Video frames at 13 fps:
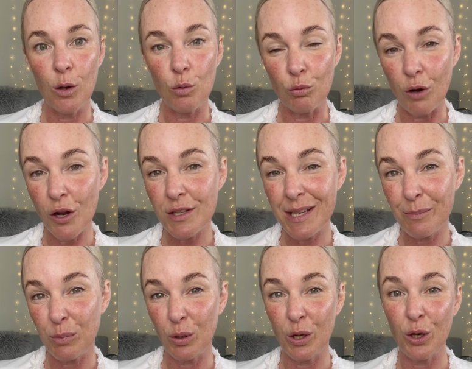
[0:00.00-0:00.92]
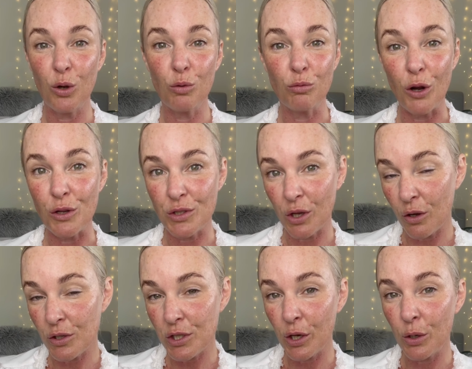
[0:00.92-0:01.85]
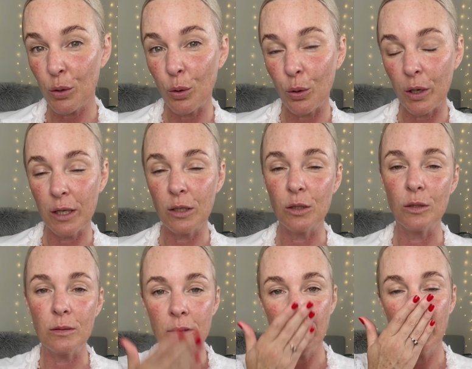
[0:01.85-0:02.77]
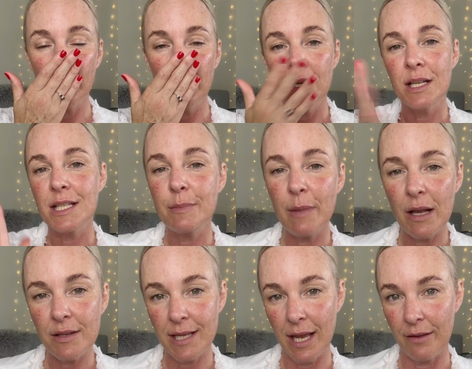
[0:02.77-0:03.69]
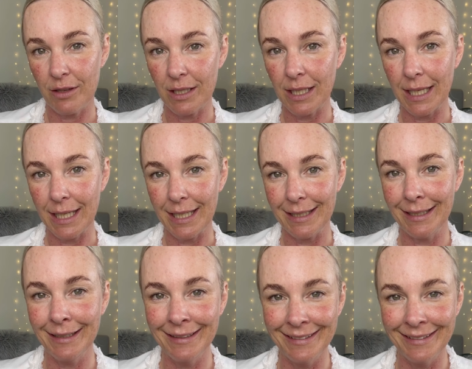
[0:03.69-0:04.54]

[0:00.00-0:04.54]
rosehip oil, rose otto oil, smells heavenly.